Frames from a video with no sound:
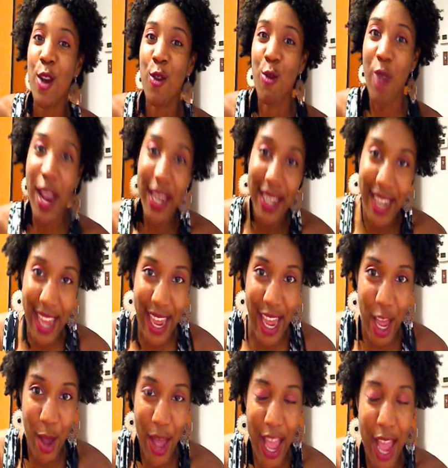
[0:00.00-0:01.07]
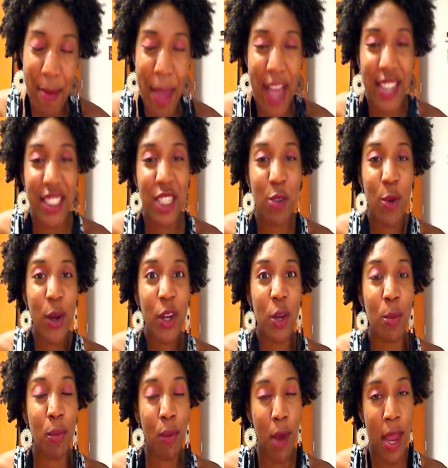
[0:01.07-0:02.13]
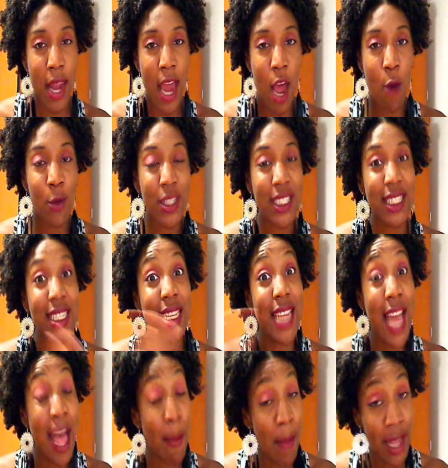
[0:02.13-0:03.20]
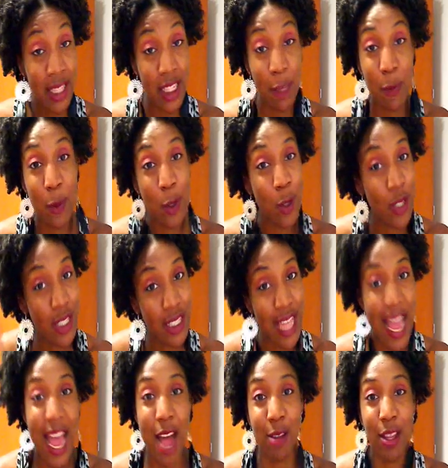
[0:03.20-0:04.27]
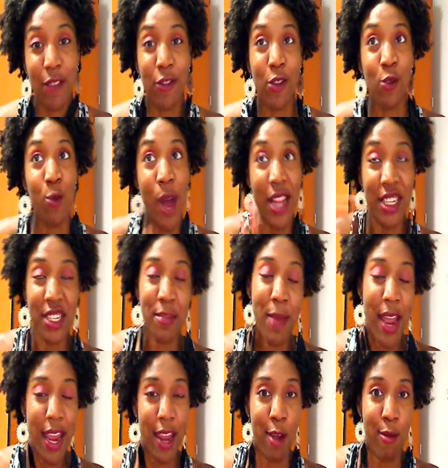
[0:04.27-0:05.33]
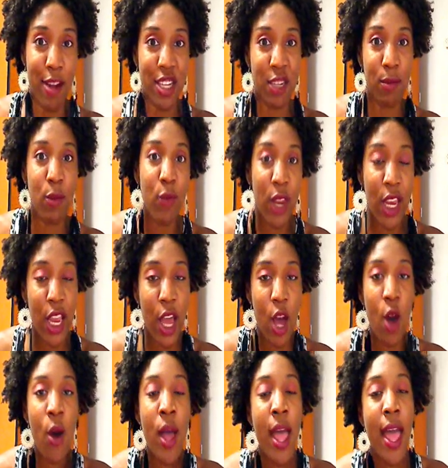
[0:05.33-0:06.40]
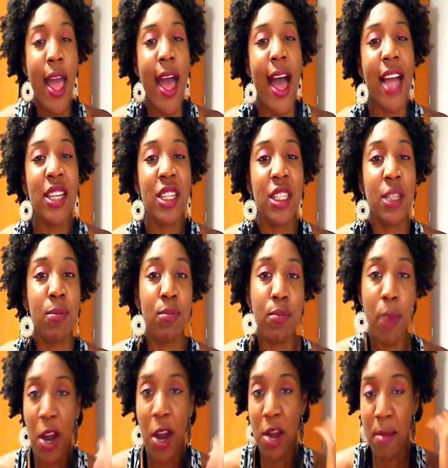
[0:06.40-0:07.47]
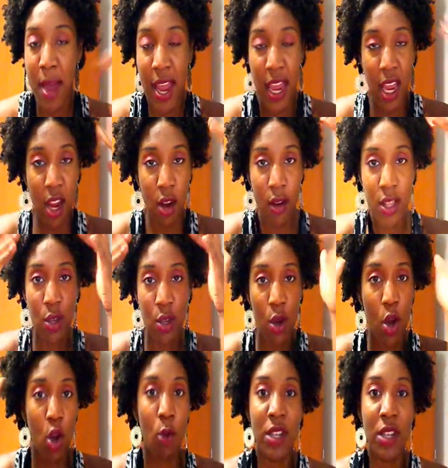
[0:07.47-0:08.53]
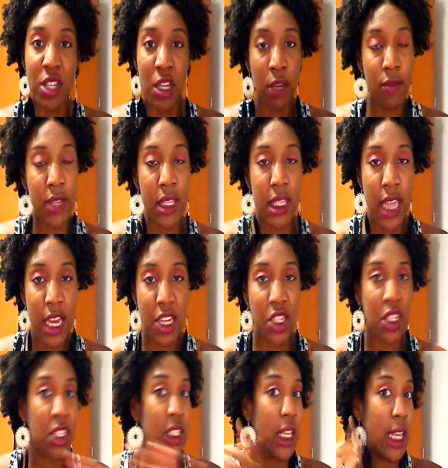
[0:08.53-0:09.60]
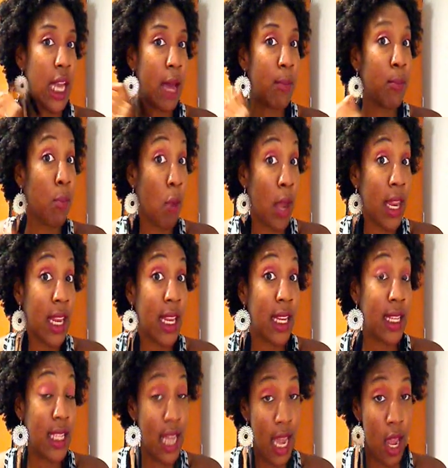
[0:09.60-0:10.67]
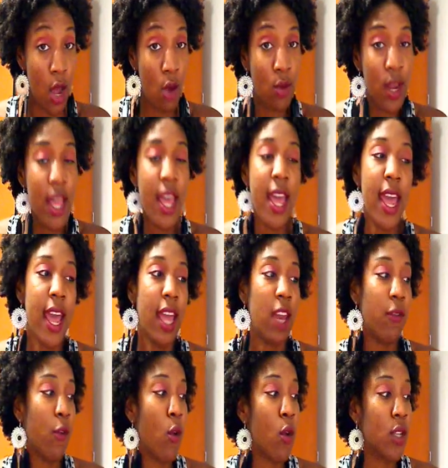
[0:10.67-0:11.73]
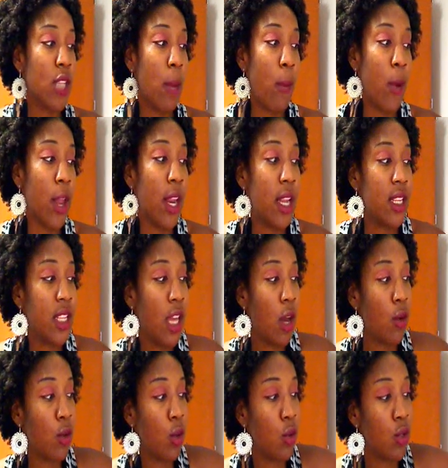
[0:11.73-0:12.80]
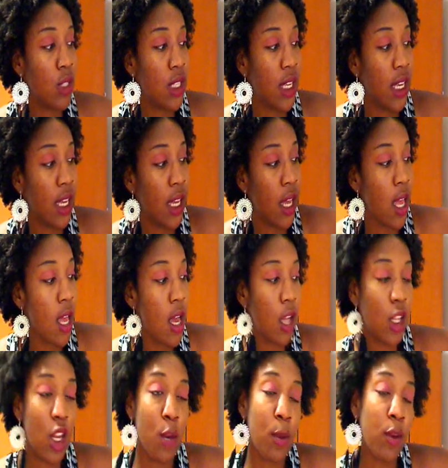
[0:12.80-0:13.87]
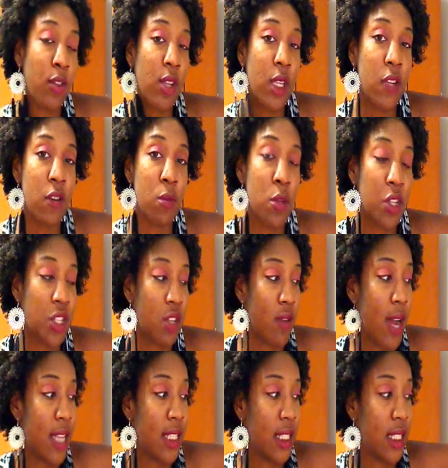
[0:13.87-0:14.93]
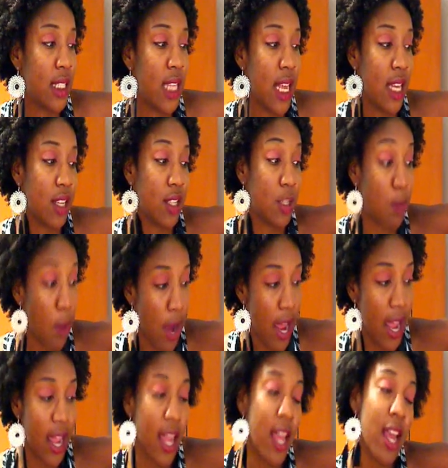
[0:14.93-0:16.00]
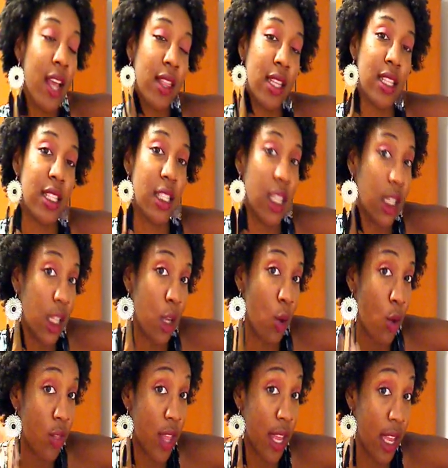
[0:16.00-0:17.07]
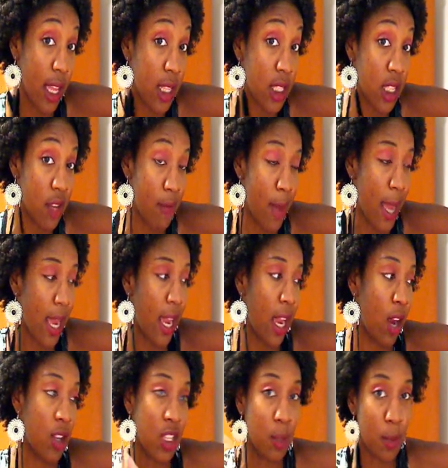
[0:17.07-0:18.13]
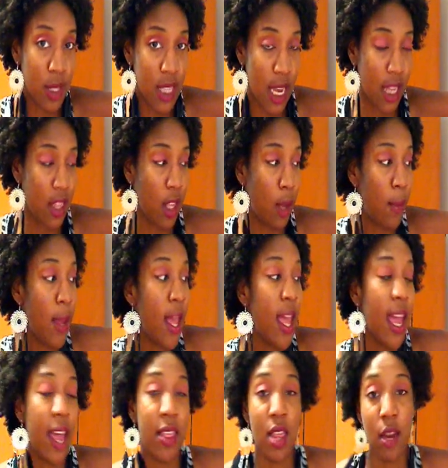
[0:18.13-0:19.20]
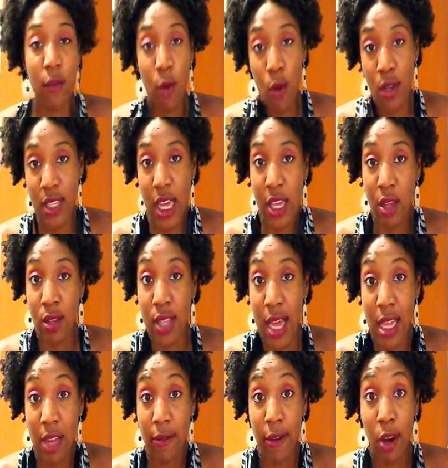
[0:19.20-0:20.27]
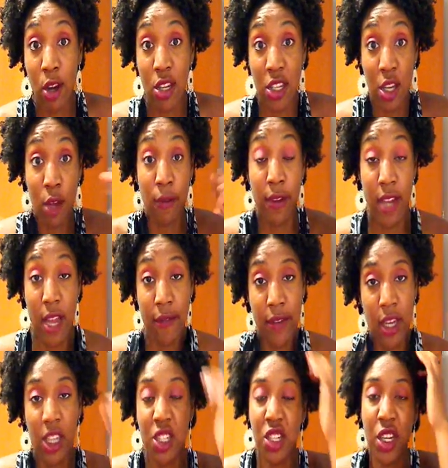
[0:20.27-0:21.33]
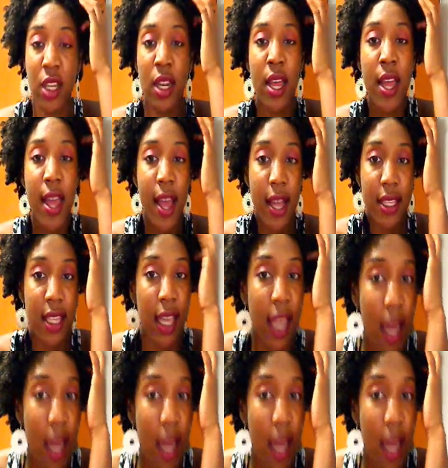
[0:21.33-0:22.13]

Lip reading: Right now, I'm actually wearing a braid out, which is not my typical style. If you watched my hair regimen video, I just parted my hair into a whole bunch of different sections and I braided it down. And of course, I braided it down using a little bit of the leave-in moisturizing spray, the sealant on the ends of my hair to protect them, and then of course I use aloe vera gel for definition. I